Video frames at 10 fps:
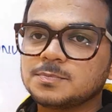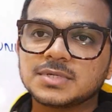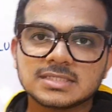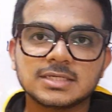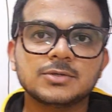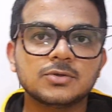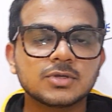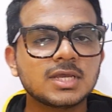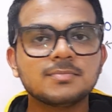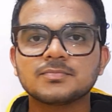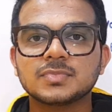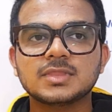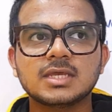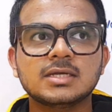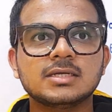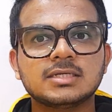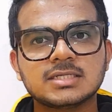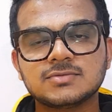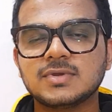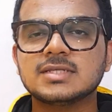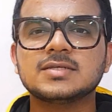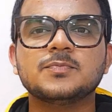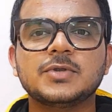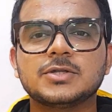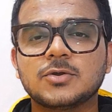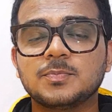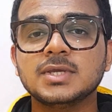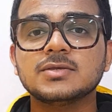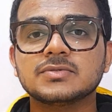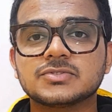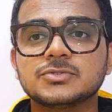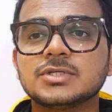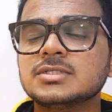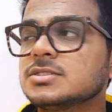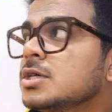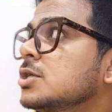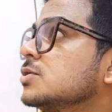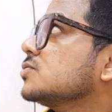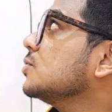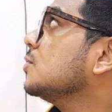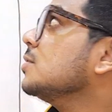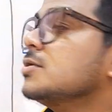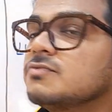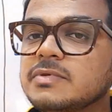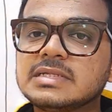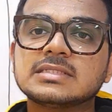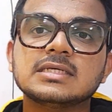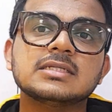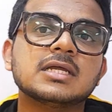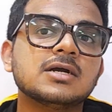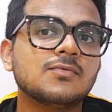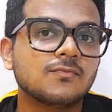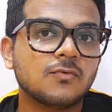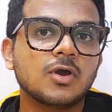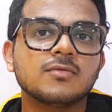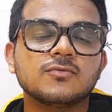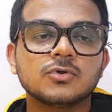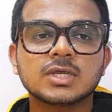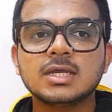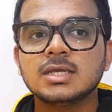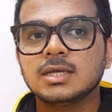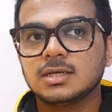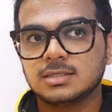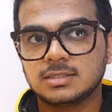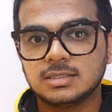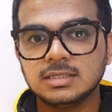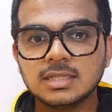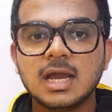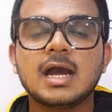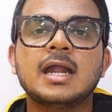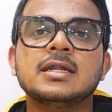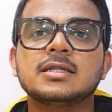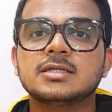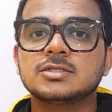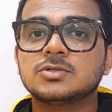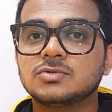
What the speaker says: present. Okay, it is very simple topic, students. So we will see the wall. Okay, in the heart there is